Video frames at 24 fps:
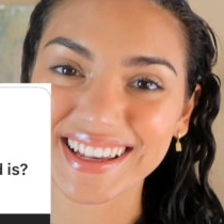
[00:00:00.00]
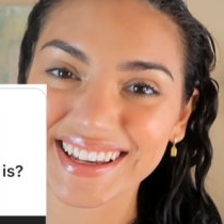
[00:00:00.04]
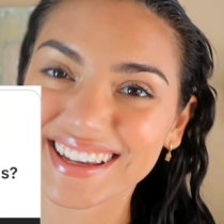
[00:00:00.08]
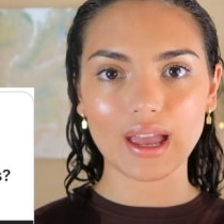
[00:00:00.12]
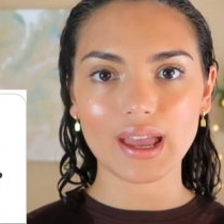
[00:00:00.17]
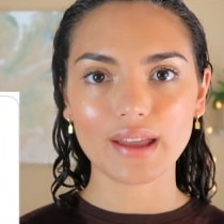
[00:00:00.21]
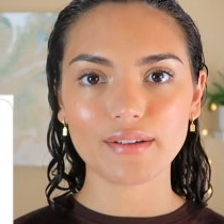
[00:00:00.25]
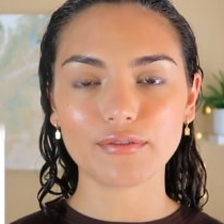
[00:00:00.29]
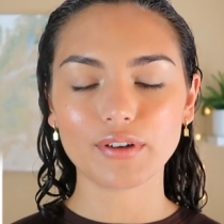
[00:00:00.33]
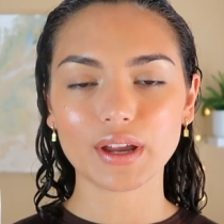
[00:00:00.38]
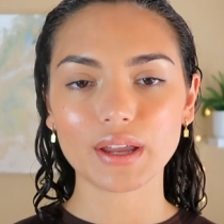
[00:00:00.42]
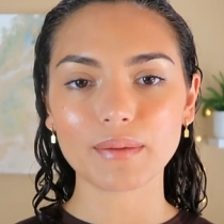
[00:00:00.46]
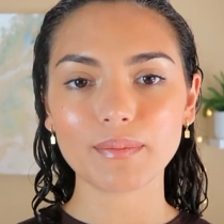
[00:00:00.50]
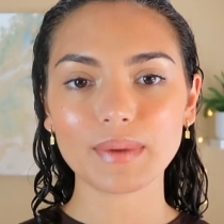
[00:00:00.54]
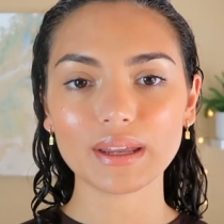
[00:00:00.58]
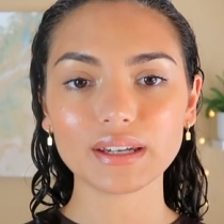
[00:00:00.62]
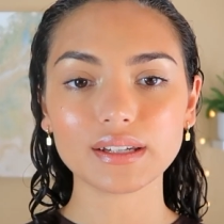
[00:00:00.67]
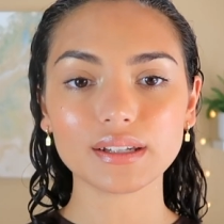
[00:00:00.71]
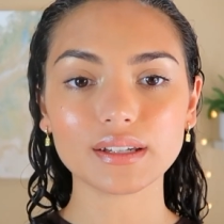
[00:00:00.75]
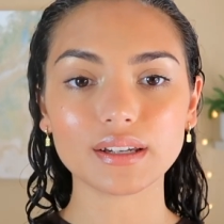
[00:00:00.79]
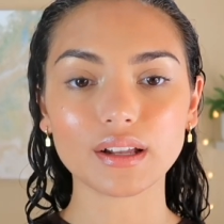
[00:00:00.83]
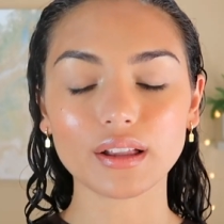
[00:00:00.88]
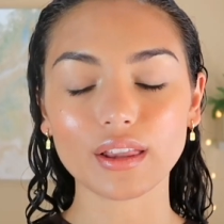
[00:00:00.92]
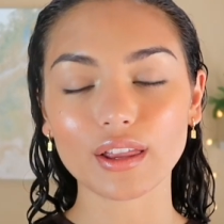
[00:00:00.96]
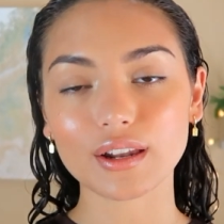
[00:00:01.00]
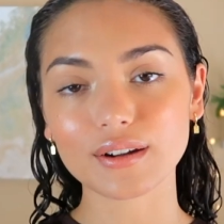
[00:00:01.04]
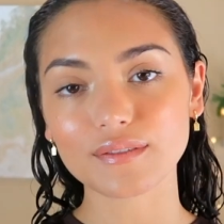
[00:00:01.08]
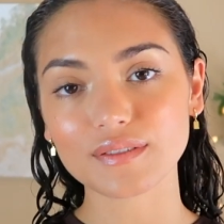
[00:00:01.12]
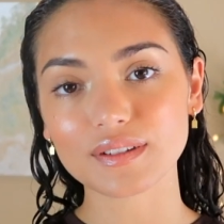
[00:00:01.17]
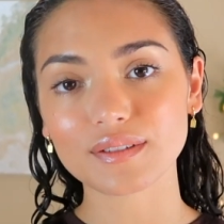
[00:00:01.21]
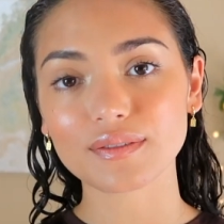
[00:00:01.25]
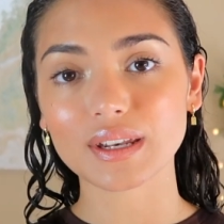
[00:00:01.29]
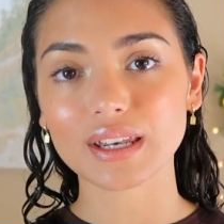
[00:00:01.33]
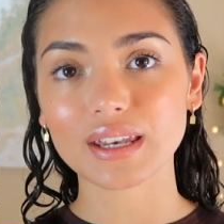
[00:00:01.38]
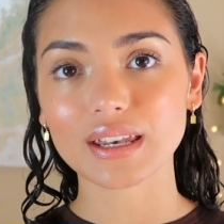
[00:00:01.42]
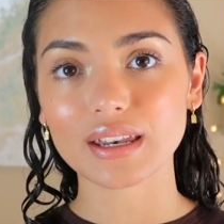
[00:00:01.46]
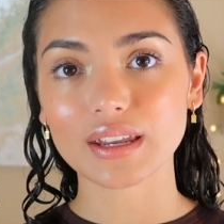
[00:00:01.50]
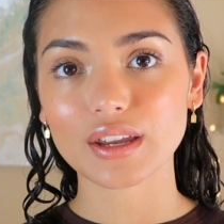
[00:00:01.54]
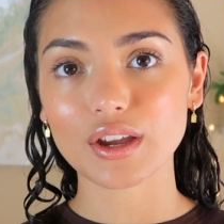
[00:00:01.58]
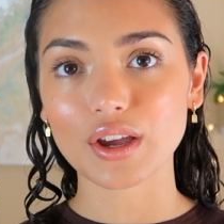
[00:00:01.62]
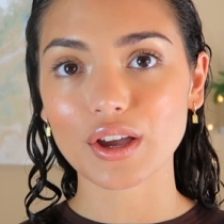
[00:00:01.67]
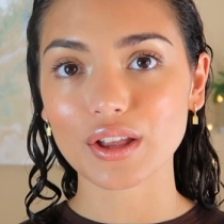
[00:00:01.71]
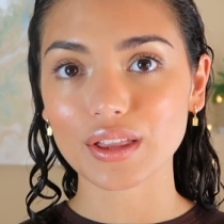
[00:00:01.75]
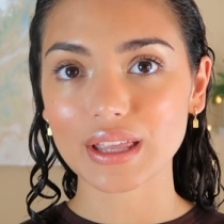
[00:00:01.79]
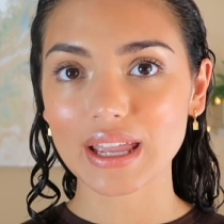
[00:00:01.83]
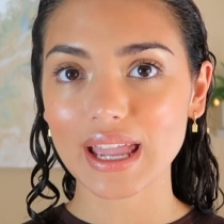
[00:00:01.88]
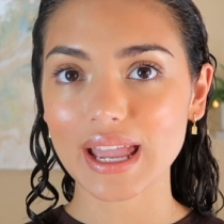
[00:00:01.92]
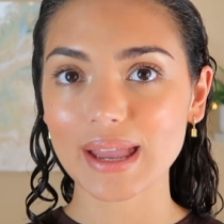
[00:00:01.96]
I've recommended a lot of different
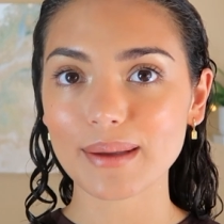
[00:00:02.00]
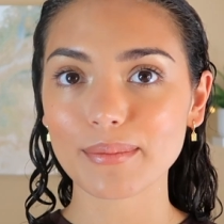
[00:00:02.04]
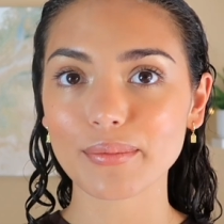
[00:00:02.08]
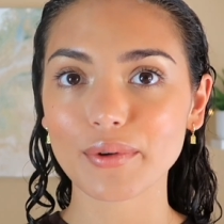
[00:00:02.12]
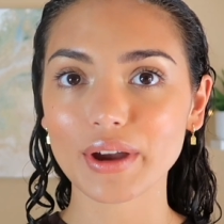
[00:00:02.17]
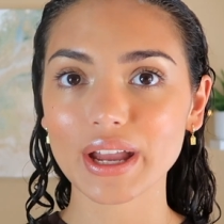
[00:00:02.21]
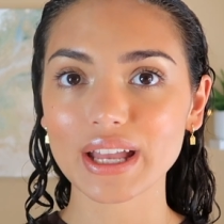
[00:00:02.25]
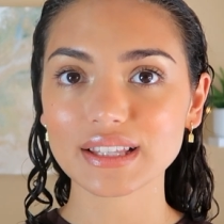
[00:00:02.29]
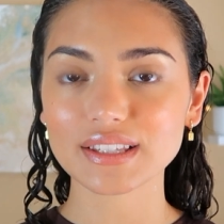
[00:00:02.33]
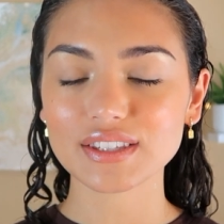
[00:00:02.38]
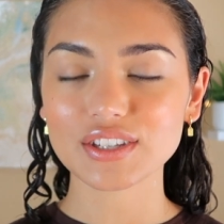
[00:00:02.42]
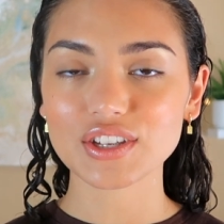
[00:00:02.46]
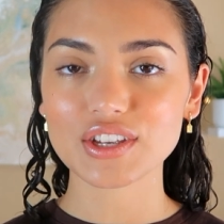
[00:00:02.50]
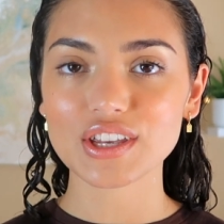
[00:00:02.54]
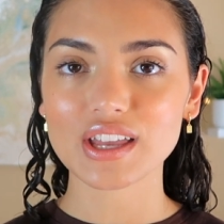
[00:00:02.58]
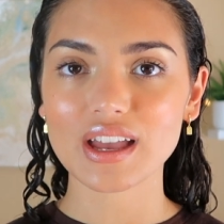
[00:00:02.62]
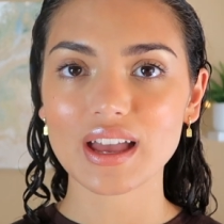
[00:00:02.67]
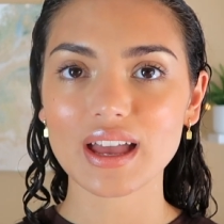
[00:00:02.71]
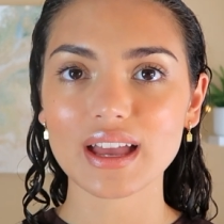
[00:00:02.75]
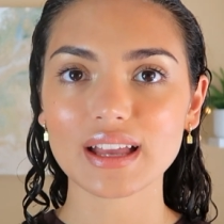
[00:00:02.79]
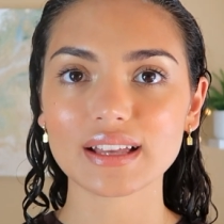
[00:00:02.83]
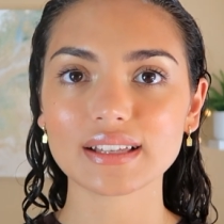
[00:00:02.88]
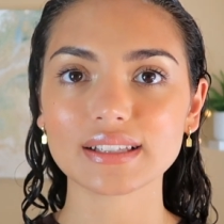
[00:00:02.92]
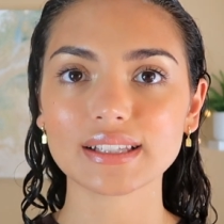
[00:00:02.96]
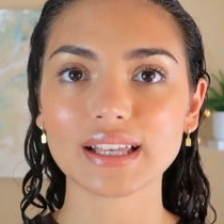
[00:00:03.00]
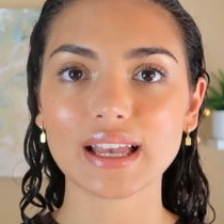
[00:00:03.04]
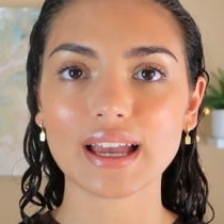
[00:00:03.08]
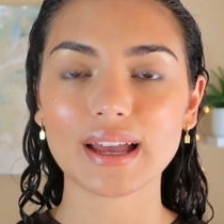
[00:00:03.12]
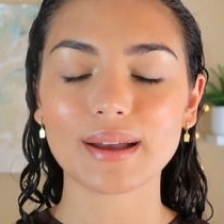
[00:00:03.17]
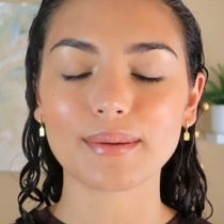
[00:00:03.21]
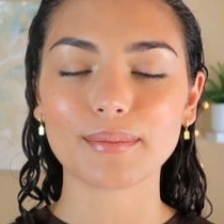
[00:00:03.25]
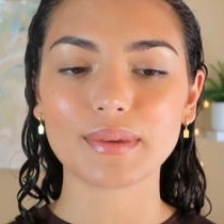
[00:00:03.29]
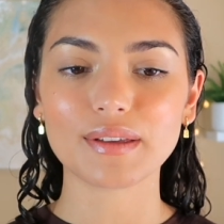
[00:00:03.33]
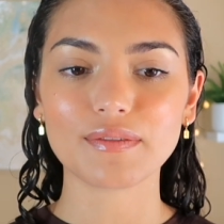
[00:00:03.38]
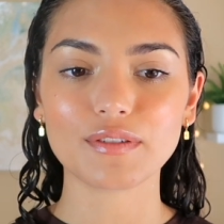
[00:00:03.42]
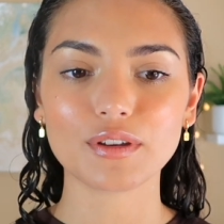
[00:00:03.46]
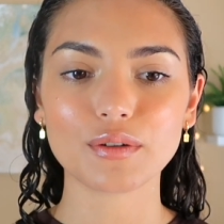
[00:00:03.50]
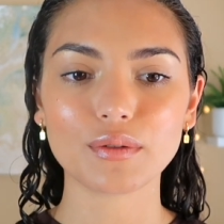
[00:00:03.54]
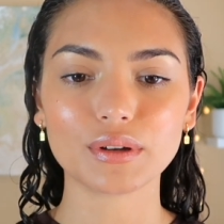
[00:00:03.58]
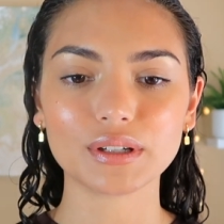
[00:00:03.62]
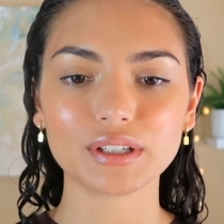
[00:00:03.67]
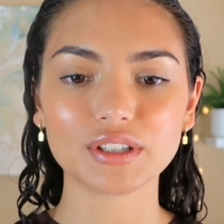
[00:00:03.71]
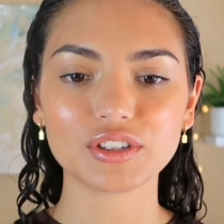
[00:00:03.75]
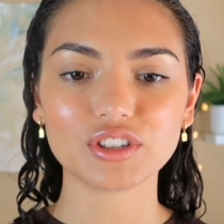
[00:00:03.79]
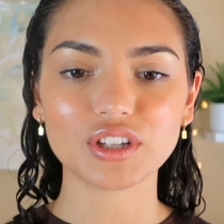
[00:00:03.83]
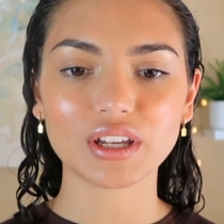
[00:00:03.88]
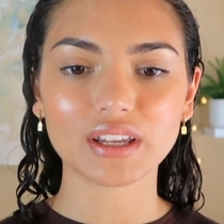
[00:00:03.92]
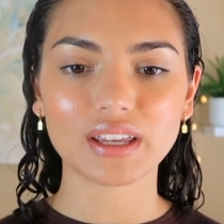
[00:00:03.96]
curly hair brands to you guys. If you
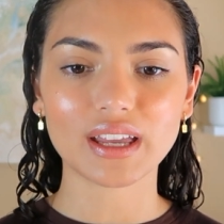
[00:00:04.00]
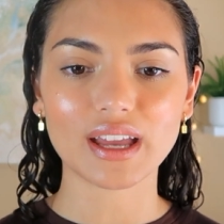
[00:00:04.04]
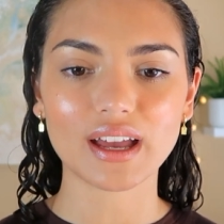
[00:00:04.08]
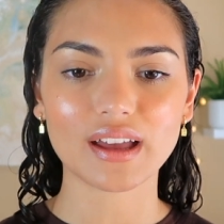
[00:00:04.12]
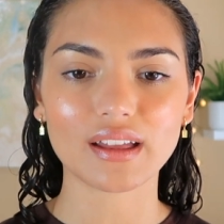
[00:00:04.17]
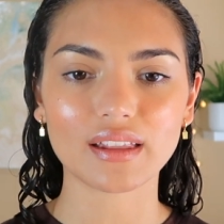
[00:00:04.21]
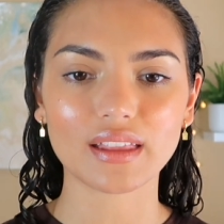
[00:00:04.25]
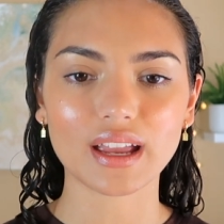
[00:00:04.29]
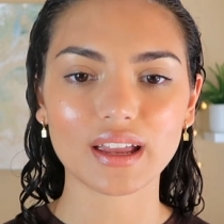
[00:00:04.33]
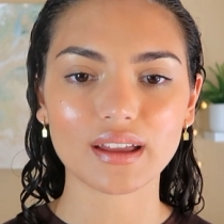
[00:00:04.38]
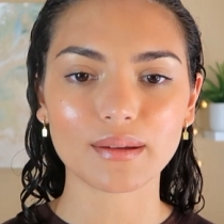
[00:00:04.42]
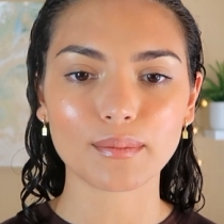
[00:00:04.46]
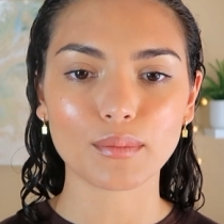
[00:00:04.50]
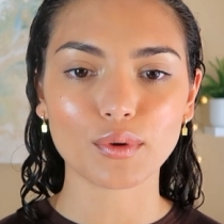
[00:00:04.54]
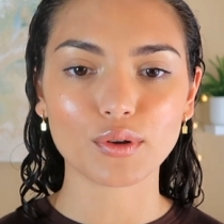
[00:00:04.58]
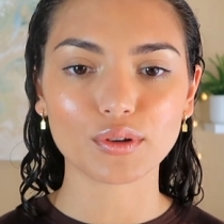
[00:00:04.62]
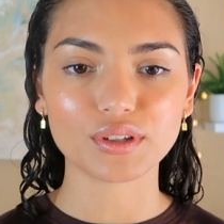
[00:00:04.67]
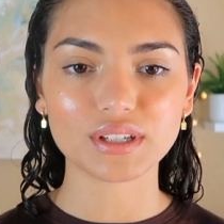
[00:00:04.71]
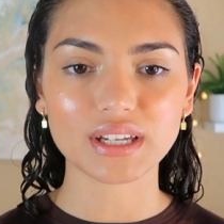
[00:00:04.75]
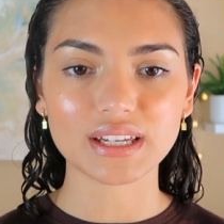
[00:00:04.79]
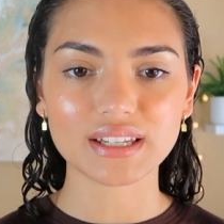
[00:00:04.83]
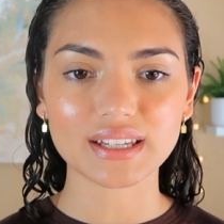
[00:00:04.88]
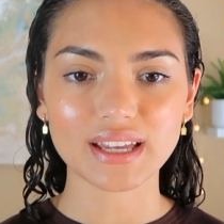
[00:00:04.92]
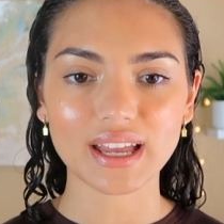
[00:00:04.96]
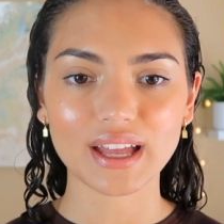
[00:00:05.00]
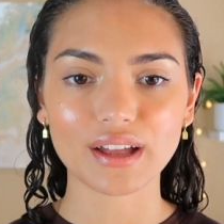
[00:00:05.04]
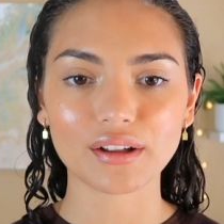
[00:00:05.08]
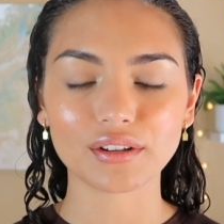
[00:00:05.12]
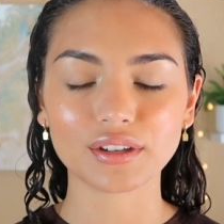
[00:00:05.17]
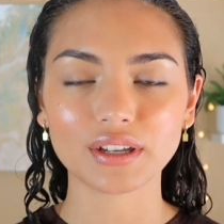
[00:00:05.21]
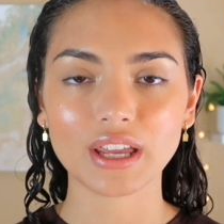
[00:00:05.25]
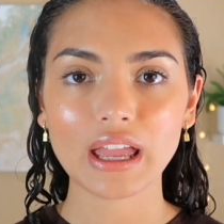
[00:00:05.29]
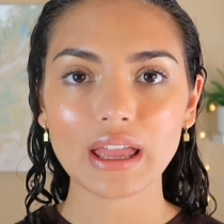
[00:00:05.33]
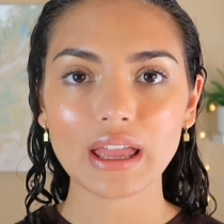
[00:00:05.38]
want to check out like a more detailed